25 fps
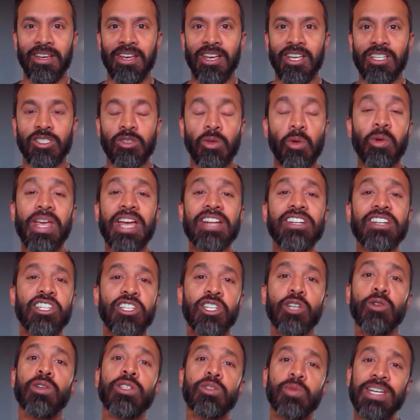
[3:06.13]
So what we had to do
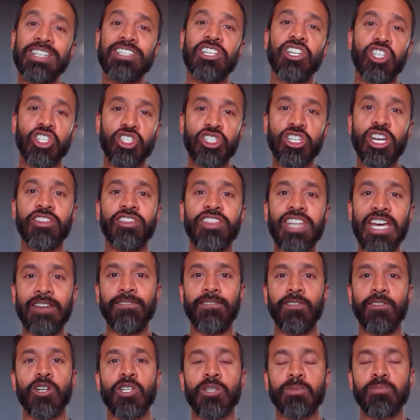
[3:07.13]
is we had to shut that
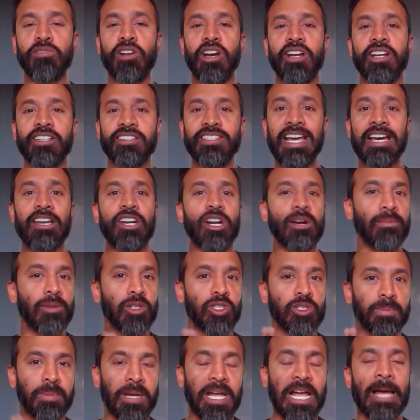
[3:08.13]
first product down, our
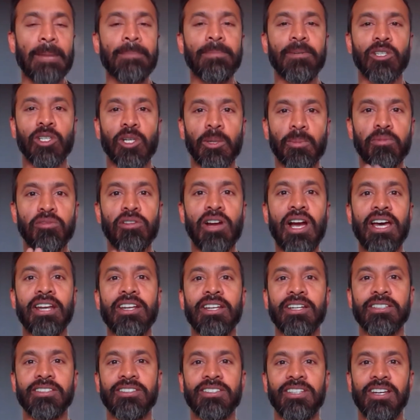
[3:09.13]
most popular
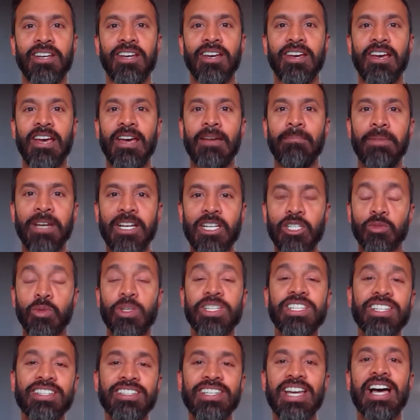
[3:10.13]
product, because we
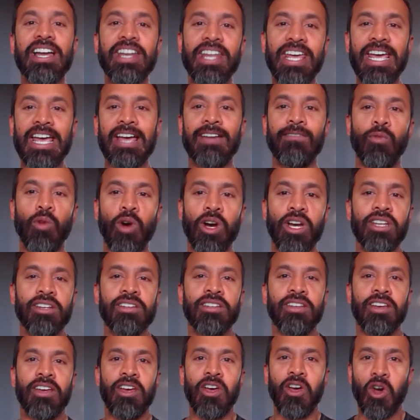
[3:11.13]
did not have what?
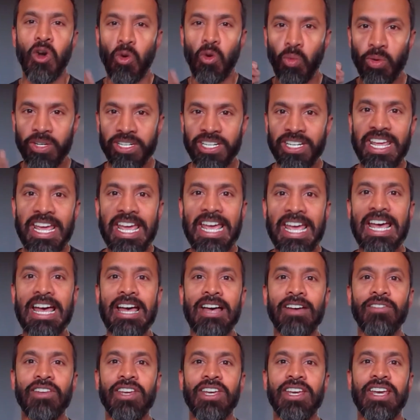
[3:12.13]
We didn't
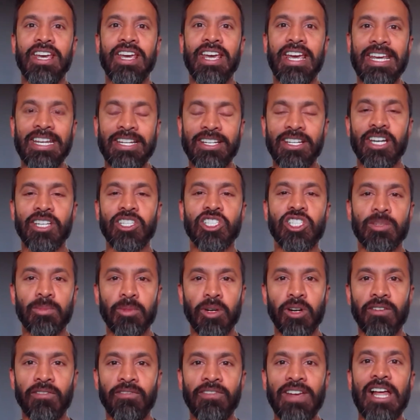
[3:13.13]
have a
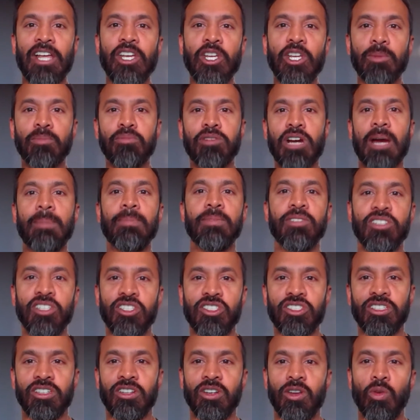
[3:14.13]
customer value
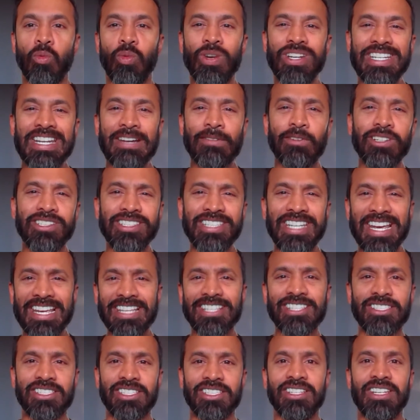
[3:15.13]
proposition. We'd never
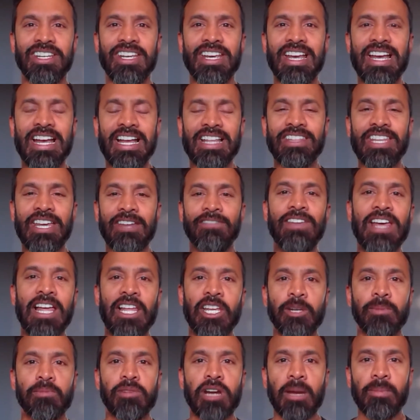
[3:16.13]
tested that
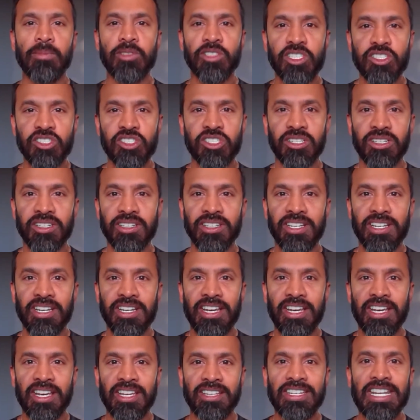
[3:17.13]
value proposition.
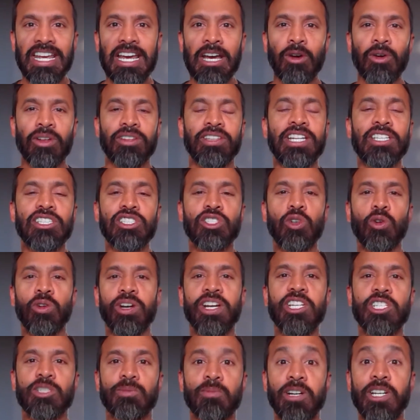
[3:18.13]
Now, that story
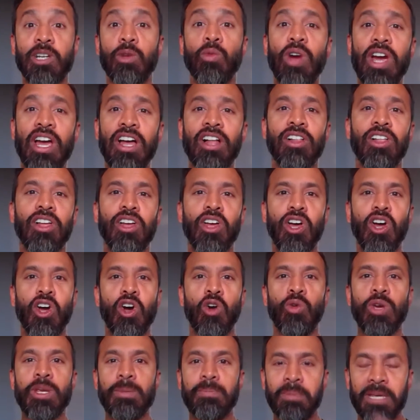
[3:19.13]
ends pretty well.
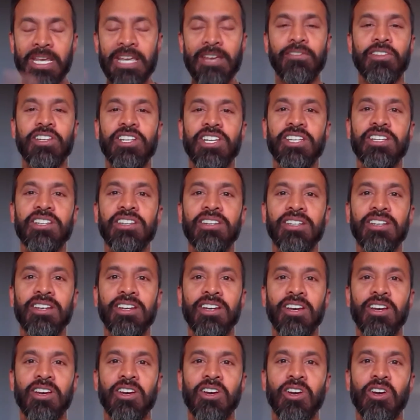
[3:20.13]
We pivoted.
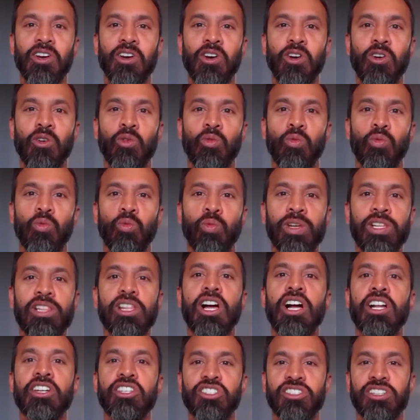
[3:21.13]
We
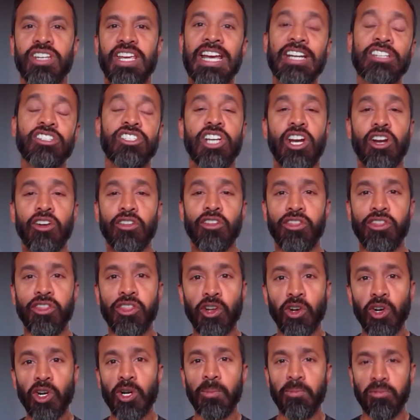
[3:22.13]
launched actually our
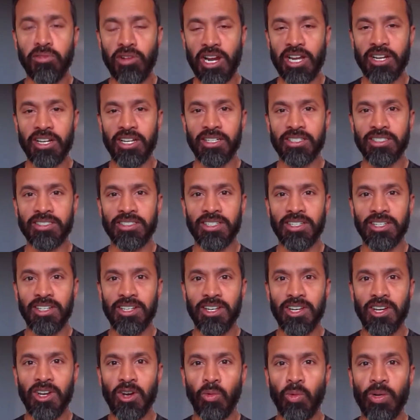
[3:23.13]
third product.
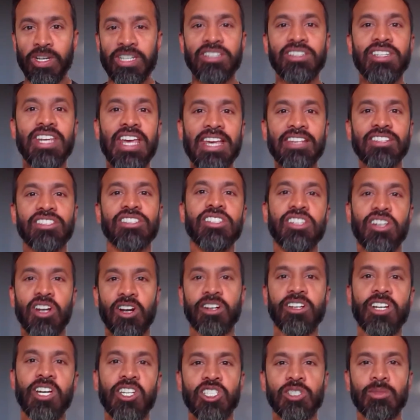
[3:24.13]
We tested our
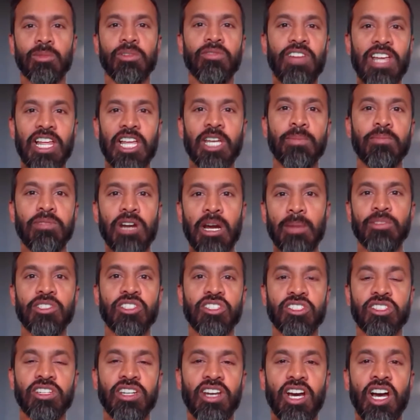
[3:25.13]
customer value
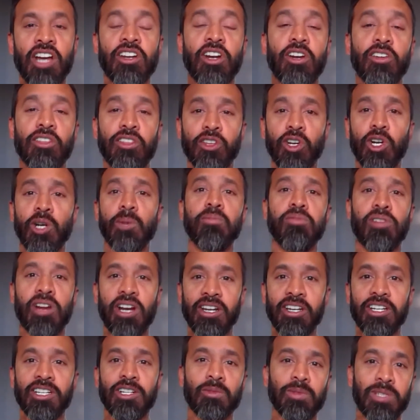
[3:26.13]
proposition on our third
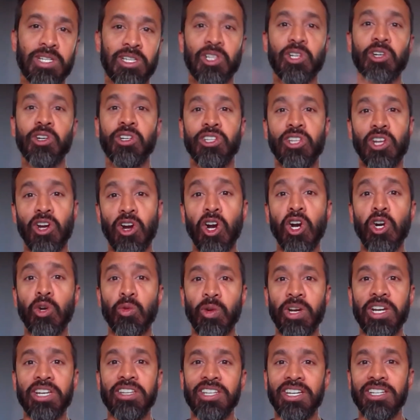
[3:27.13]
product because we learned the hard
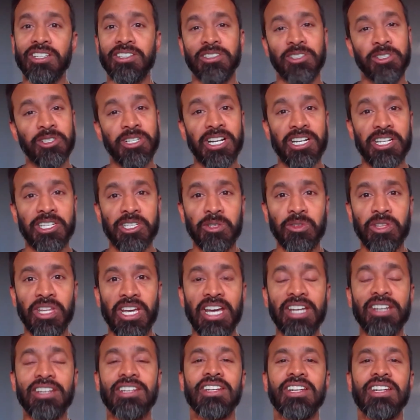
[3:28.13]
way that you got to do that.